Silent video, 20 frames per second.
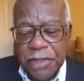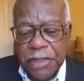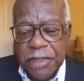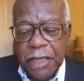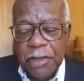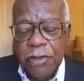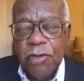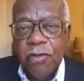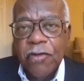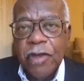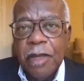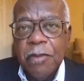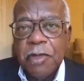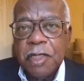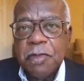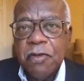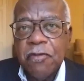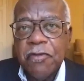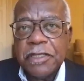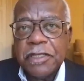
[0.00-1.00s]
Thank you very
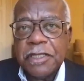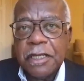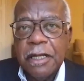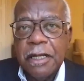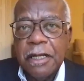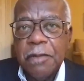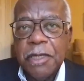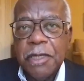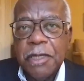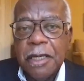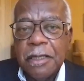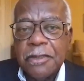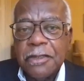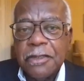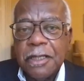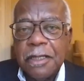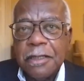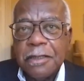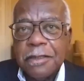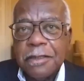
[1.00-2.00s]
much, Professor Kirby.
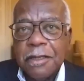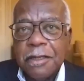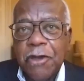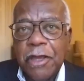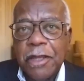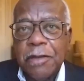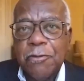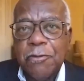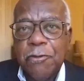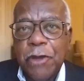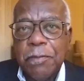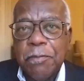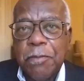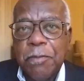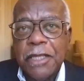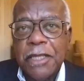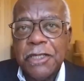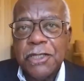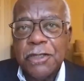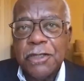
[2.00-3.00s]
It's a great
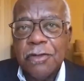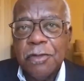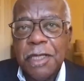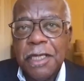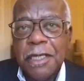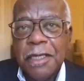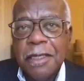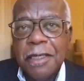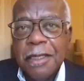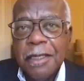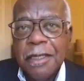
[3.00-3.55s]
pleasure to be